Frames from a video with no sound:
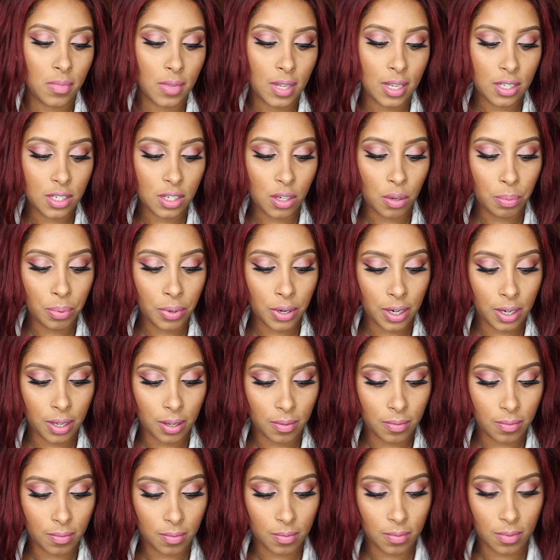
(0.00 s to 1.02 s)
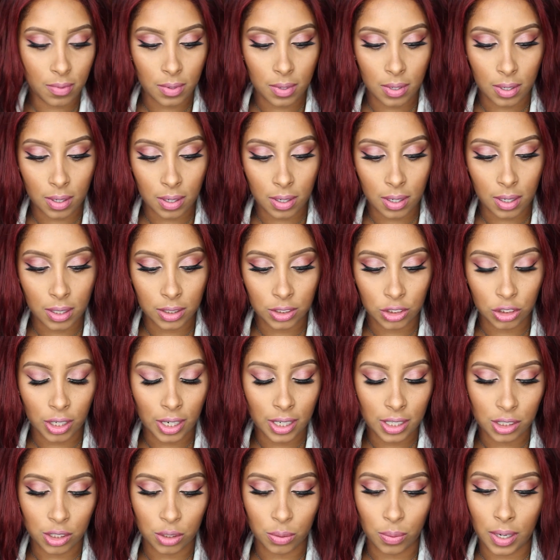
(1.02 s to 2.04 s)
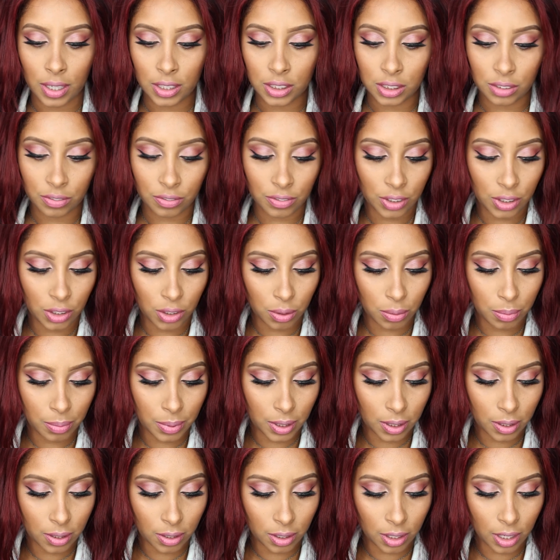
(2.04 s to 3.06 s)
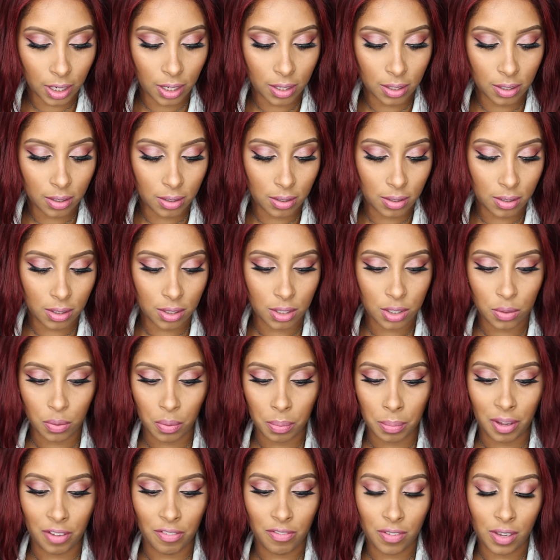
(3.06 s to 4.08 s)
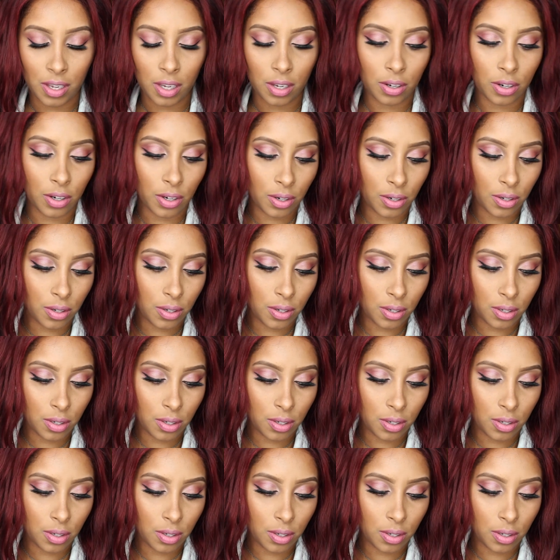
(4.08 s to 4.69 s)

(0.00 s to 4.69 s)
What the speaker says: it's so pretty. I'll try to swatch it for you, but again, this is with my finger